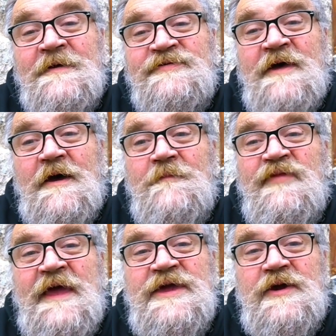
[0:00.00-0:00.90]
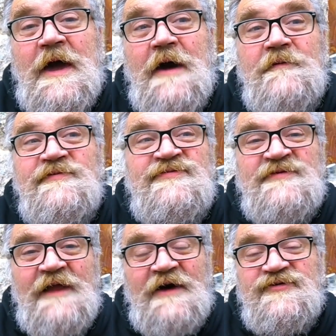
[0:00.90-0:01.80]
So there you go,
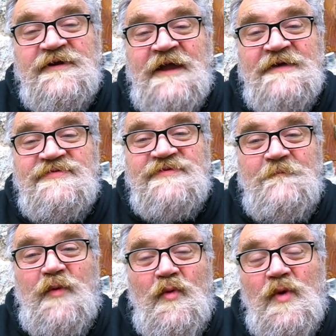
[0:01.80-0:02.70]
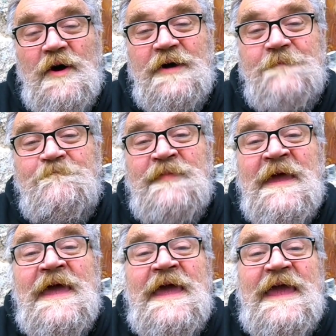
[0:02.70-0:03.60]
slush, a nice simple word.
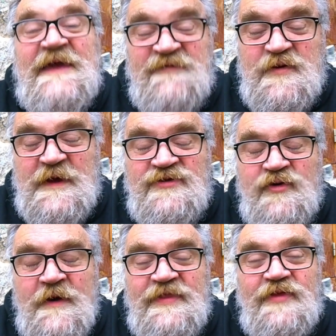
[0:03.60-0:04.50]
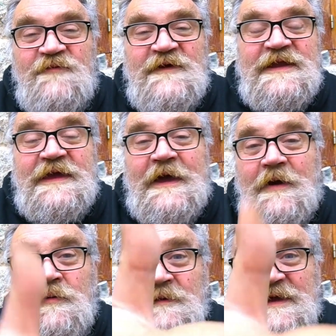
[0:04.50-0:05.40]
If you enjoyed the
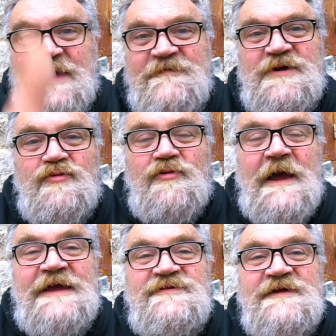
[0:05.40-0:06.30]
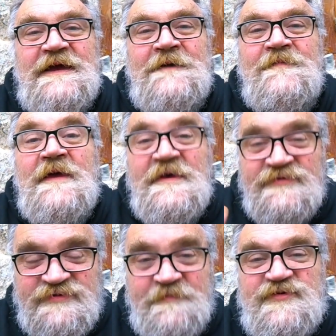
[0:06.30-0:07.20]
video, give it a rating,
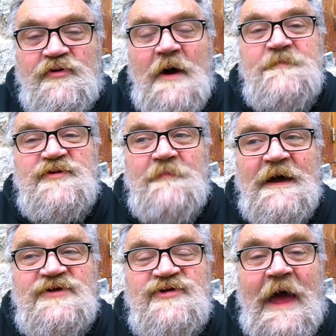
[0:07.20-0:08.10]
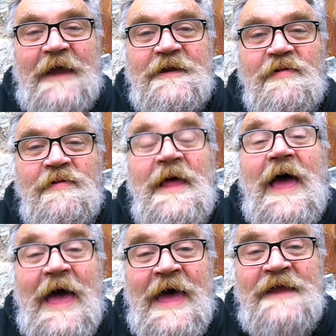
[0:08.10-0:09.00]
subscribe to my channel,
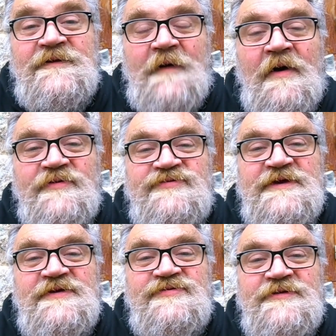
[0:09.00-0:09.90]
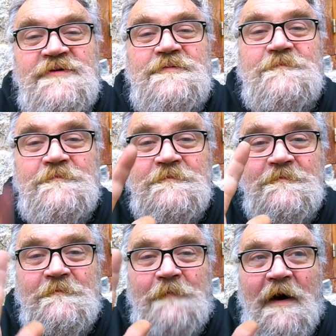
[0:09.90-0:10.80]
and I'll see you soon.
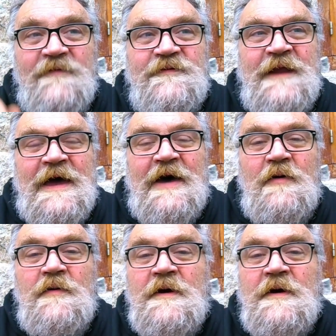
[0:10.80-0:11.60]
Bye for now.